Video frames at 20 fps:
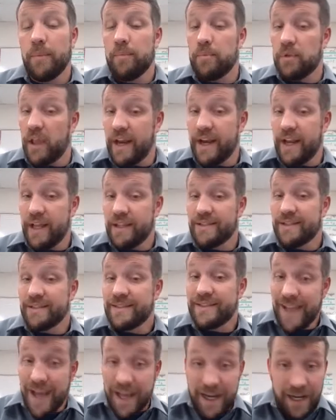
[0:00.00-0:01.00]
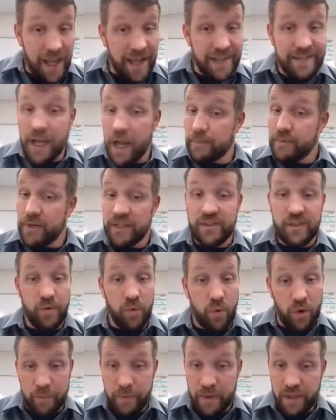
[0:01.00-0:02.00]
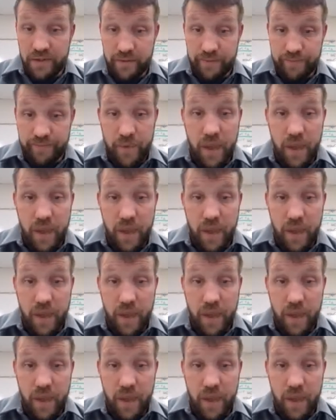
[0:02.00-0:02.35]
a planet, satellites, objects in orbit,